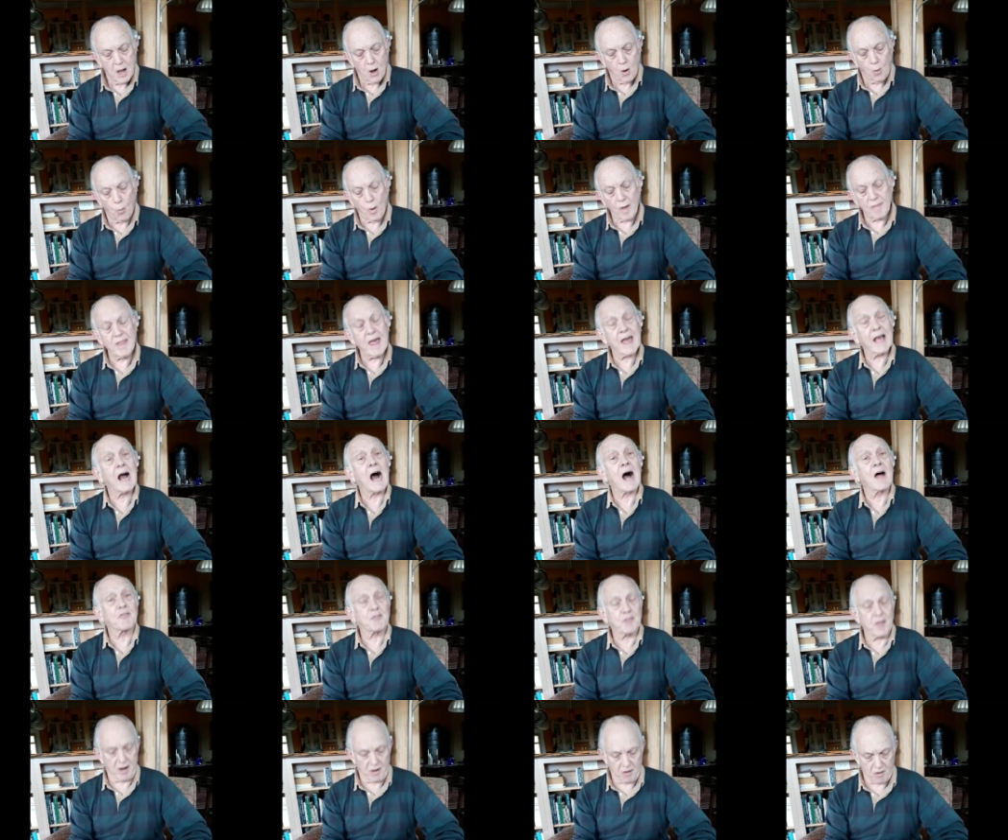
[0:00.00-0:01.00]
When they
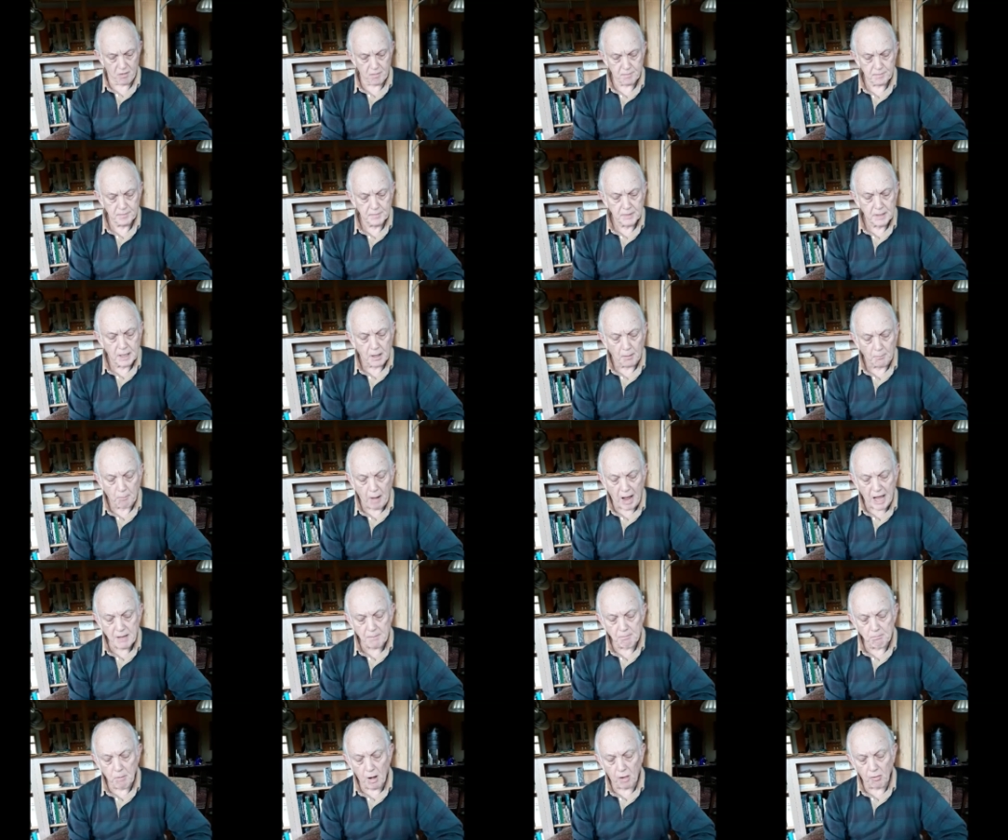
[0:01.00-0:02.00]
got there,
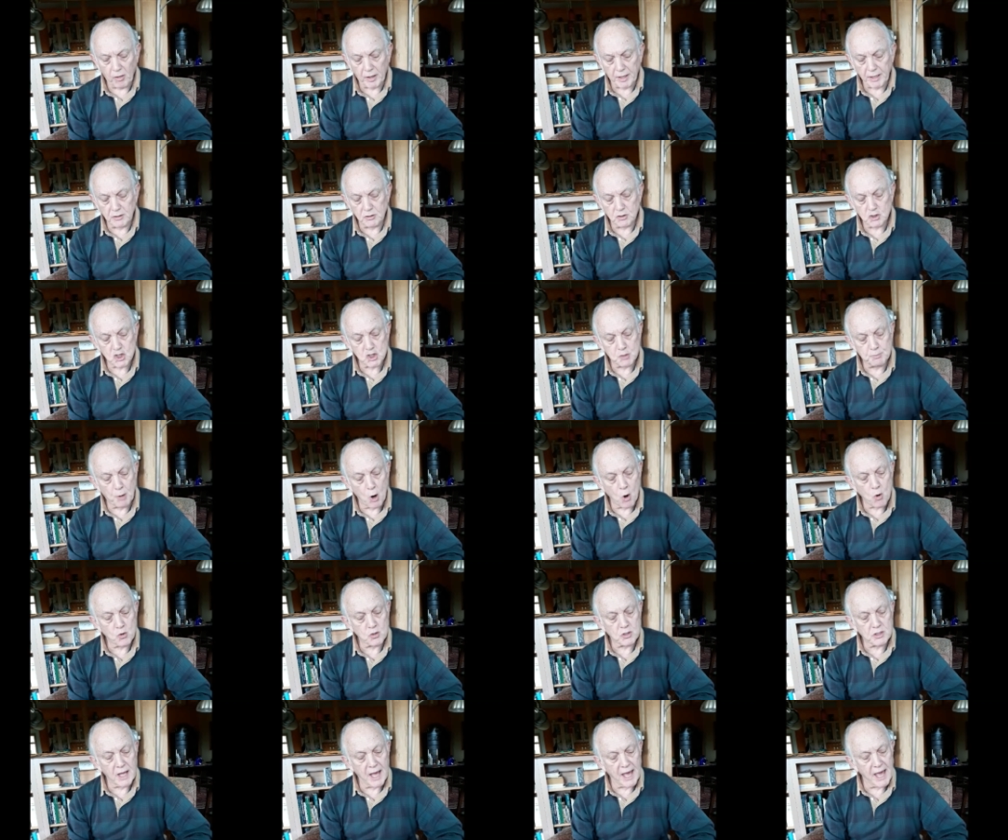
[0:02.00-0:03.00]
Mike Mulligan
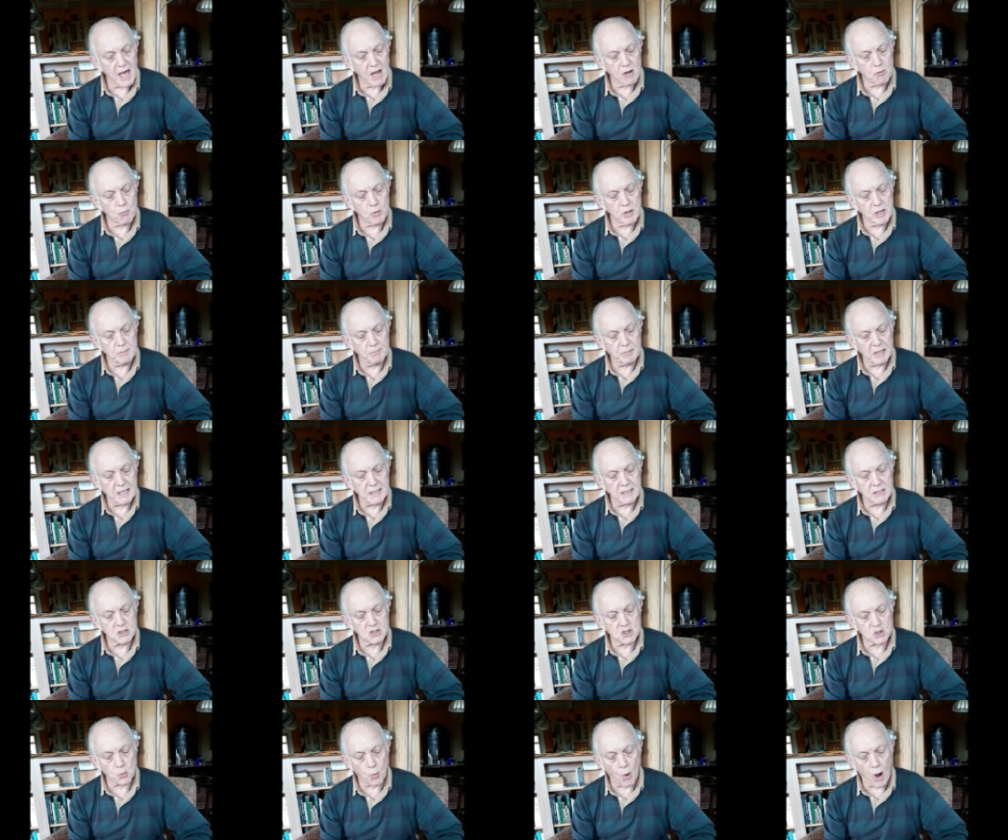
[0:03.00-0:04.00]
spoke to Henry B.
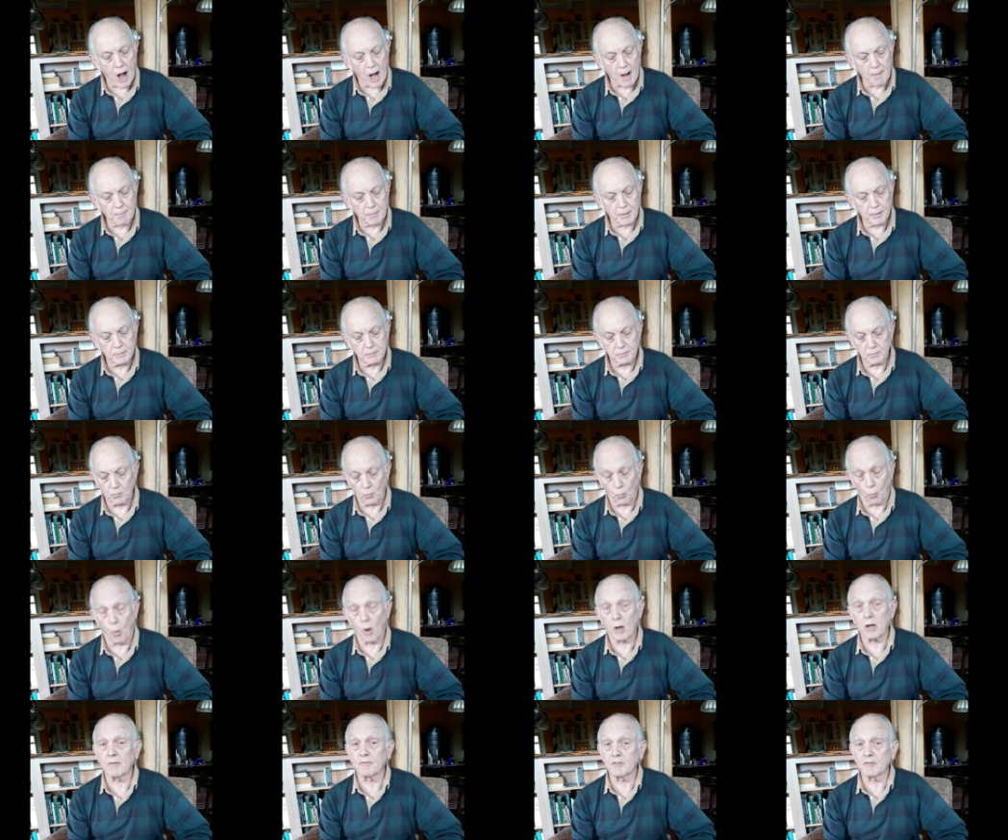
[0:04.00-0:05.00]
Swap,
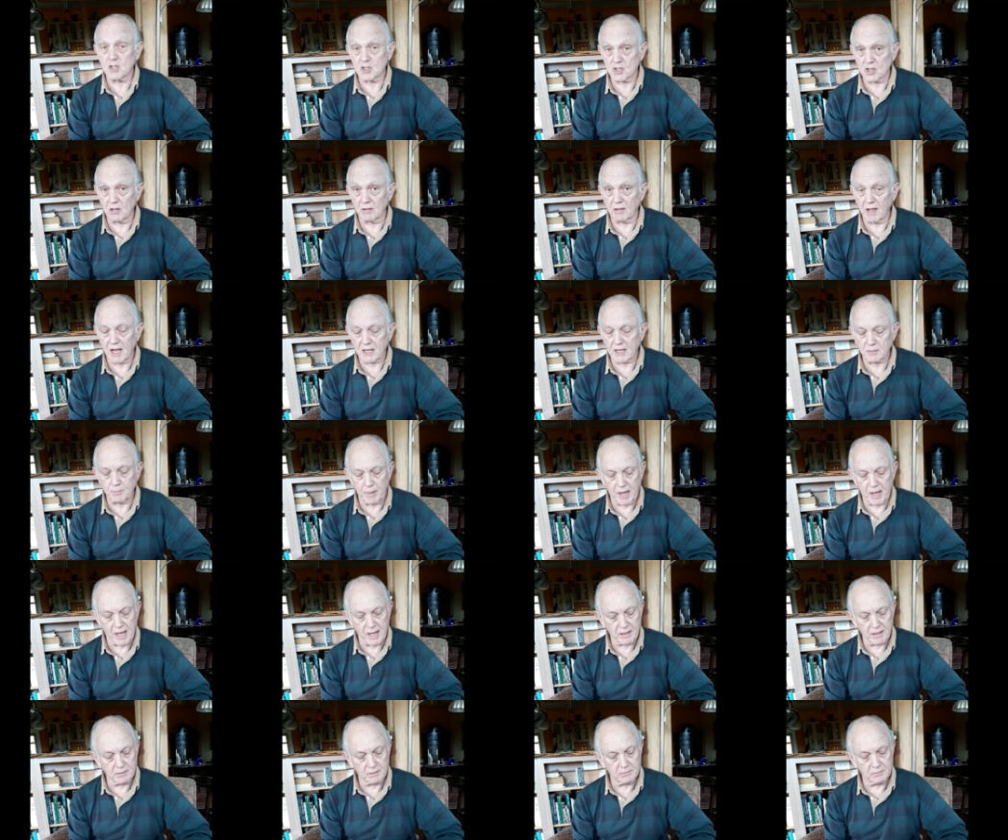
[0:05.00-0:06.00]
one of the
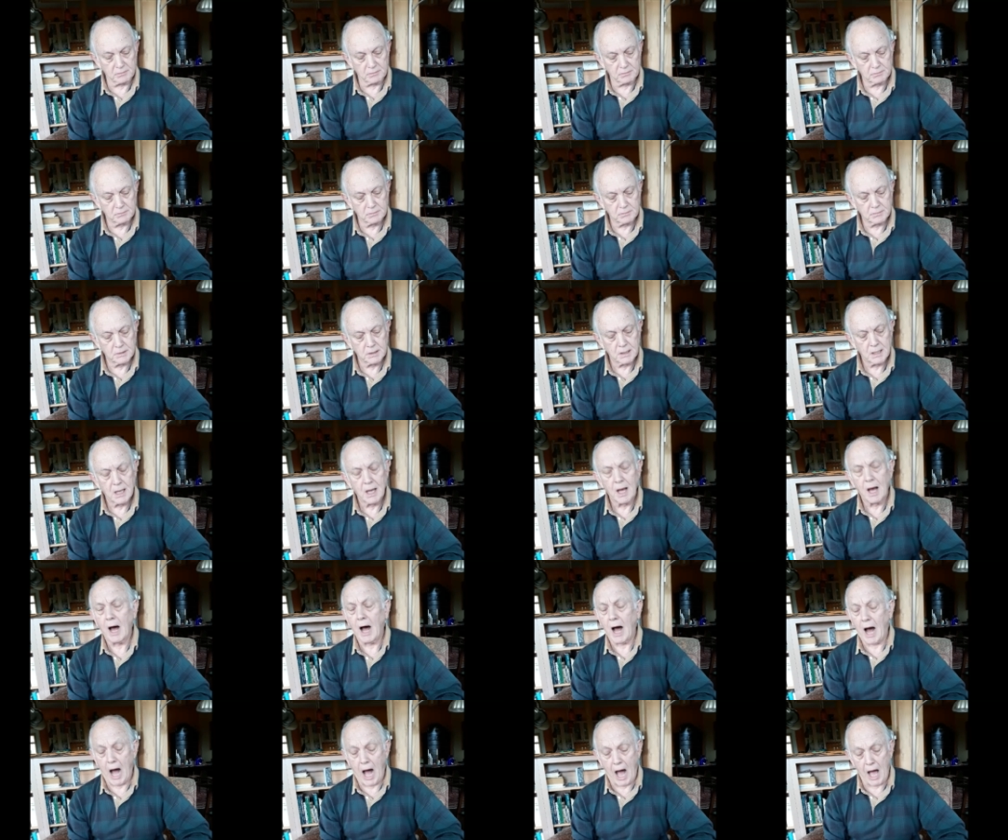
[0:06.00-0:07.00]
selectmen.
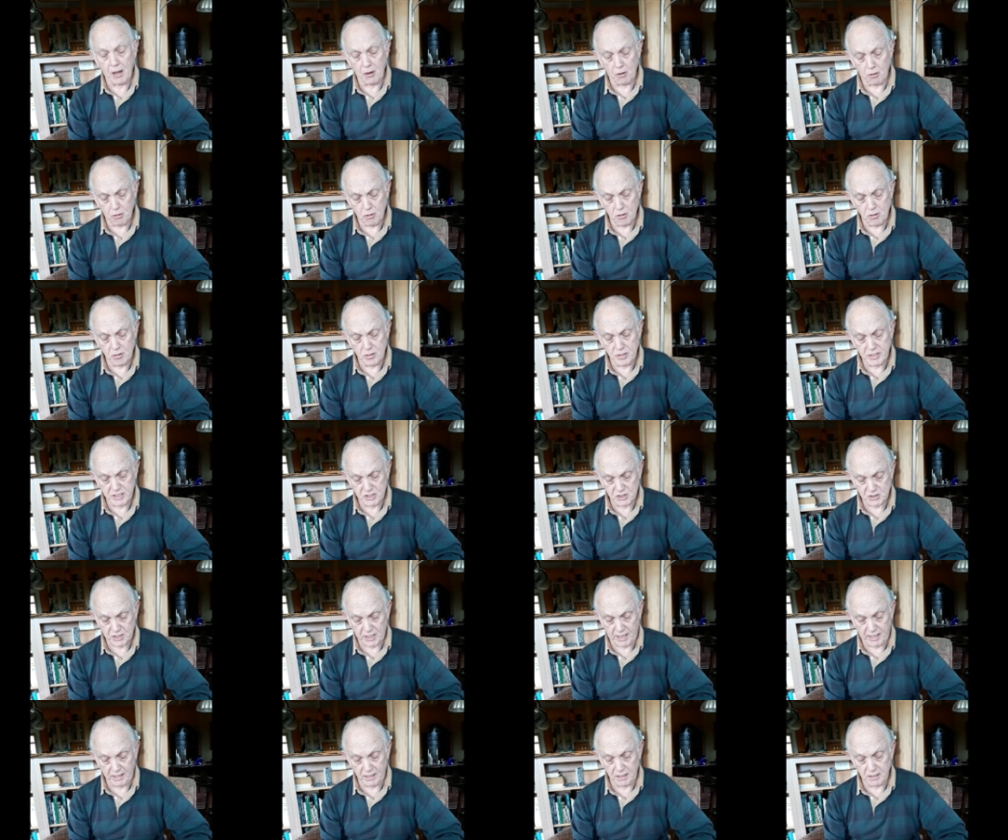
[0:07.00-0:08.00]
I heard, he
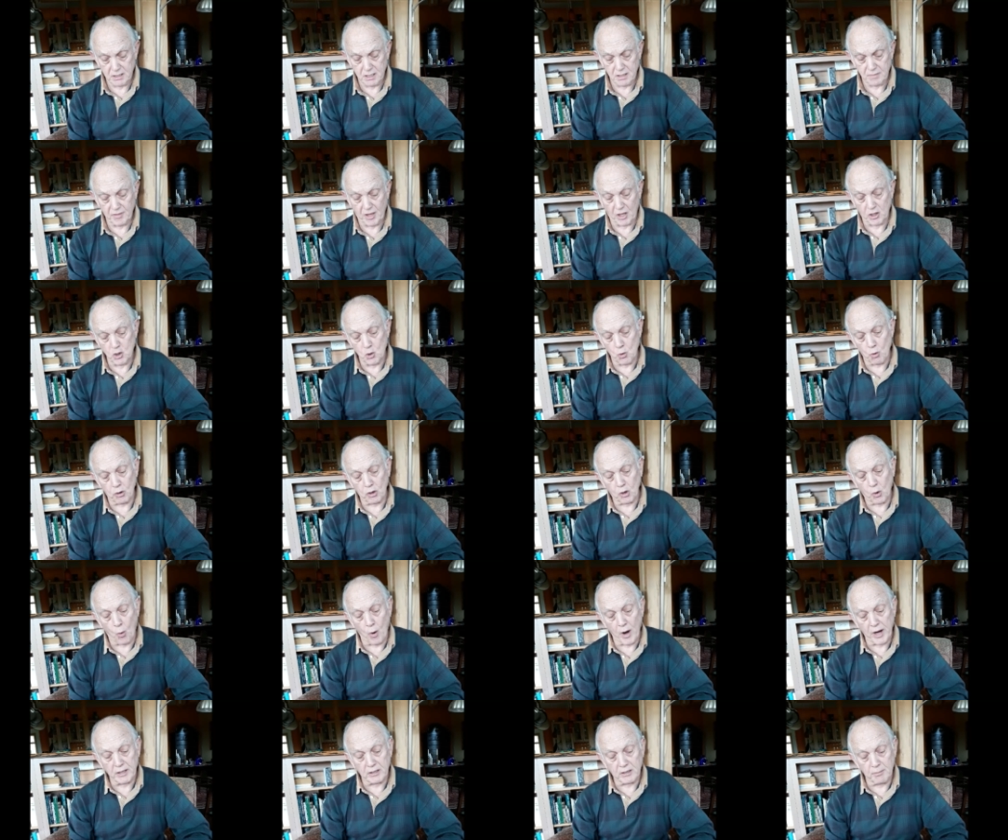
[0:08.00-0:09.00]
said, that you are
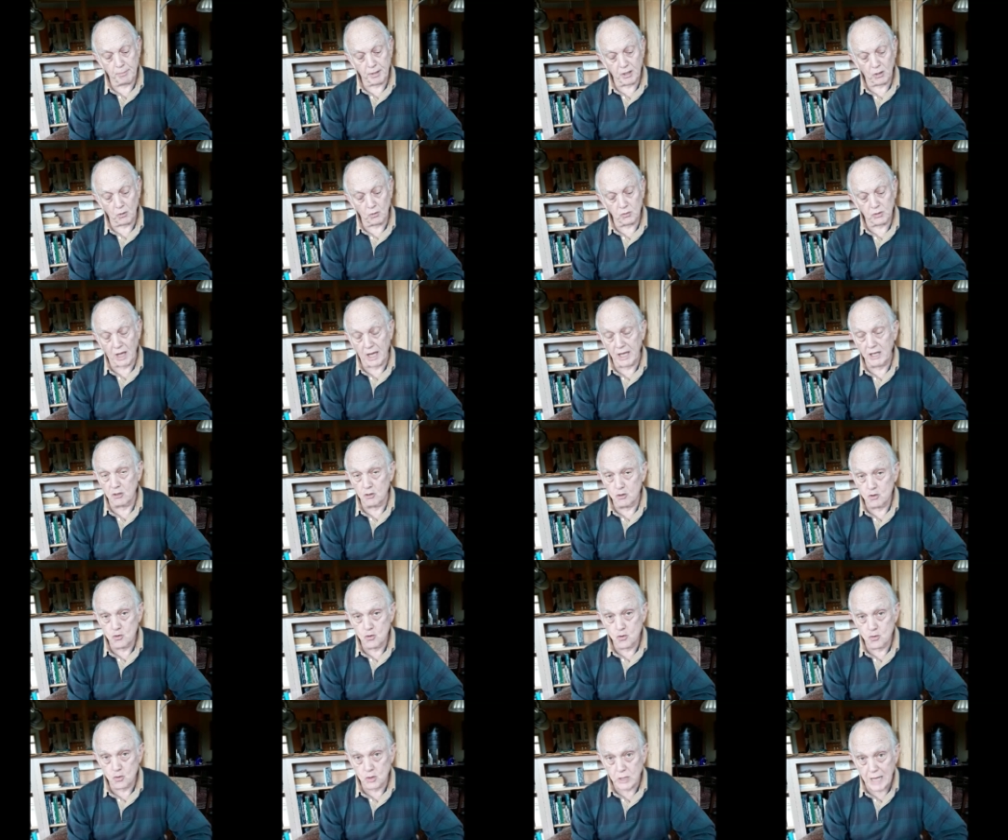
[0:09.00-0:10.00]
going to build a
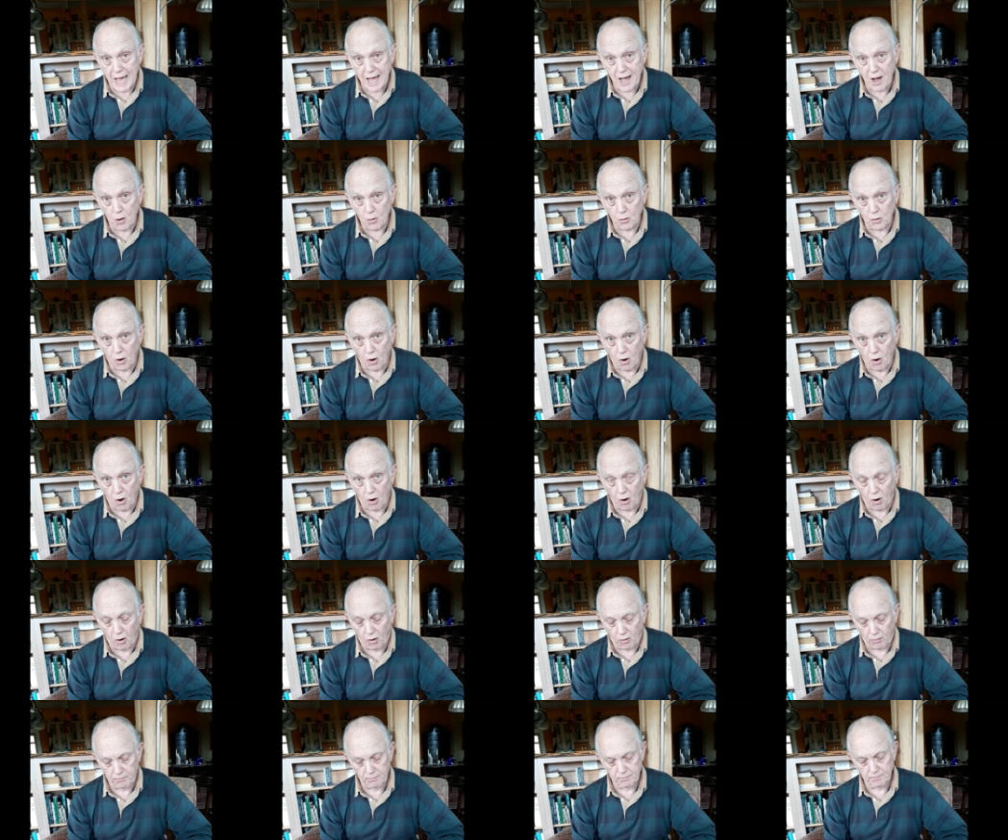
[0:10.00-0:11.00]
new town
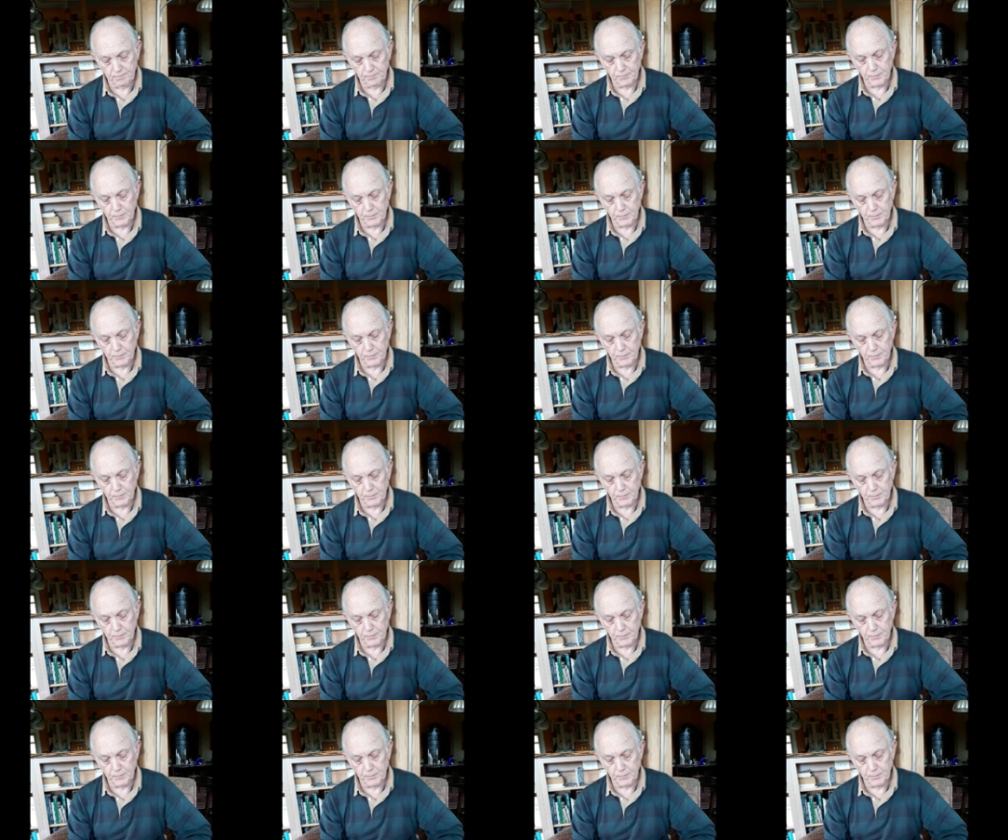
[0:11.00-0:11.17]
hall.